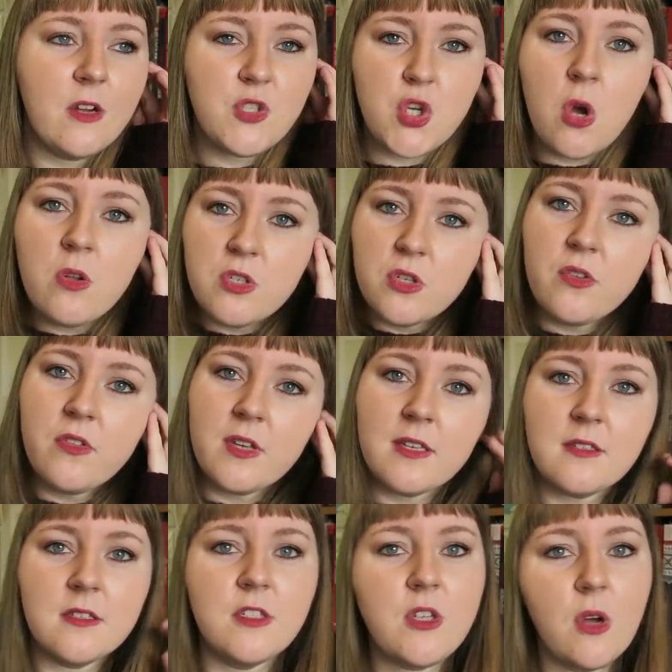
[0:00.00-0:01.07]
oh, don't do
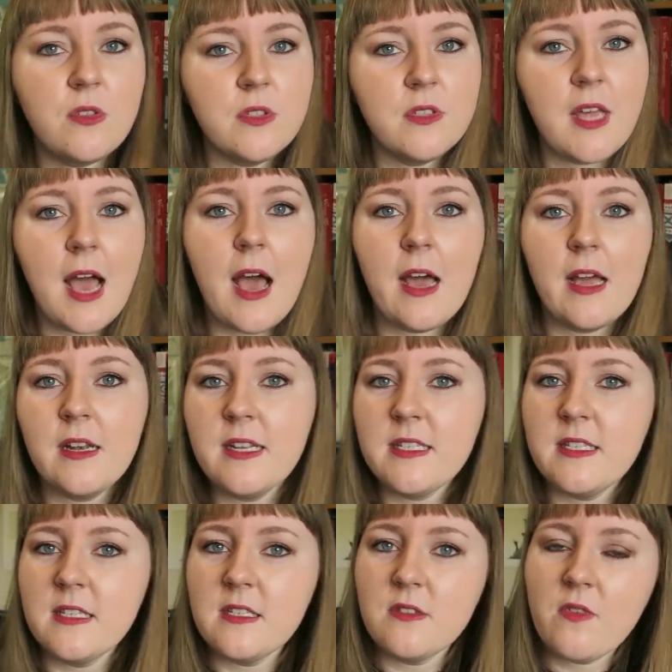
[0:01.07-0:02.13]
this and don't do that and
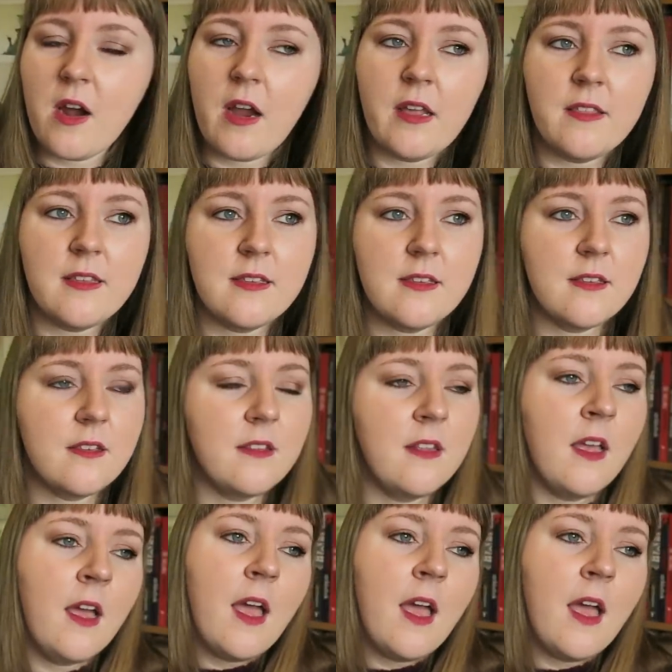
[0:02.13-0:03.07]
this isn't right and this is.